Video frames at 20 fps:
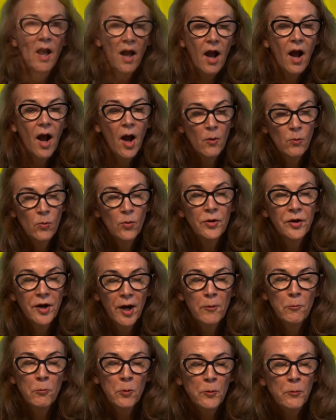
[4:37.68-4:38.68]
I
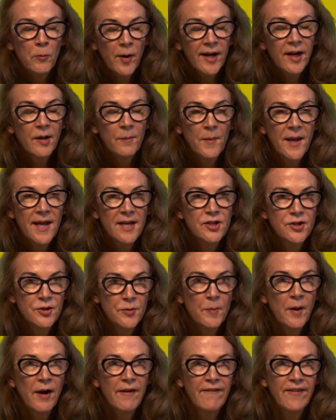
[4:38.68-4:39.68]
would recommend to
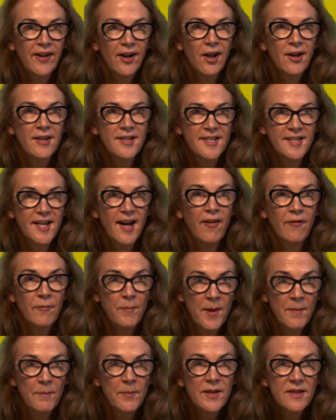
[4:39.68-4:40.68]
my fellow staff
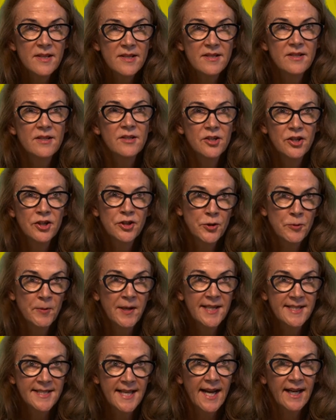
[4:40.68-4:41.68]
members to do
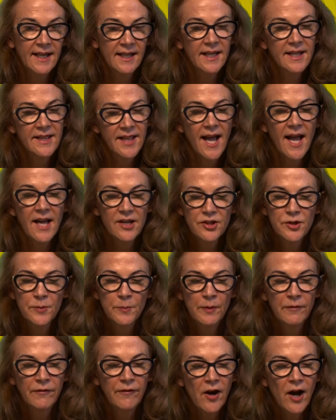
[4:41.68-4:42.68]
exactly that, to
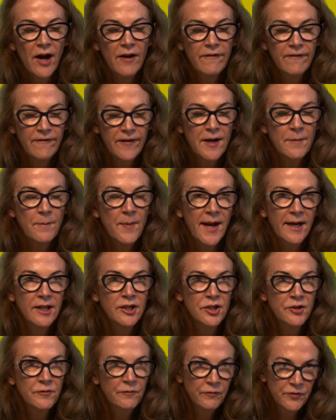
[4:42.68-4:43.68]
provide feedback
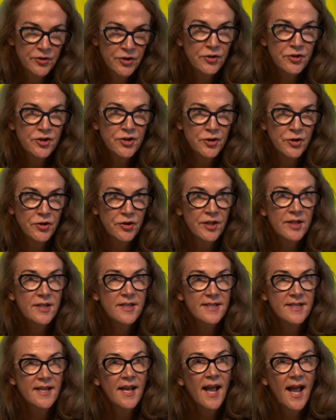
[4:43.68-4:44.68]
to
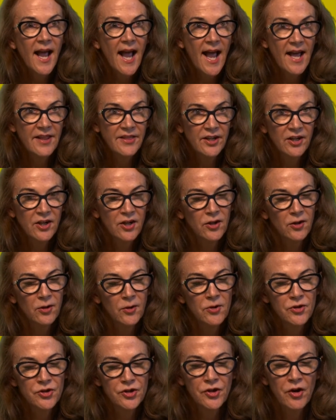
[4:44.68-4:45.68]
students at the
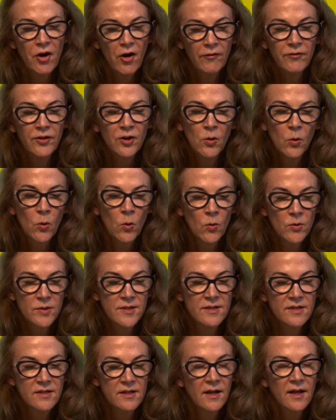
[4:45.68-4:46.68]
conclusion of the
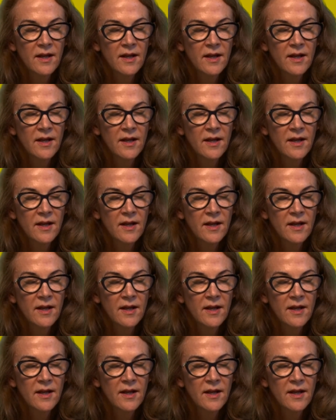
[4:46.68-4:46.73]
course.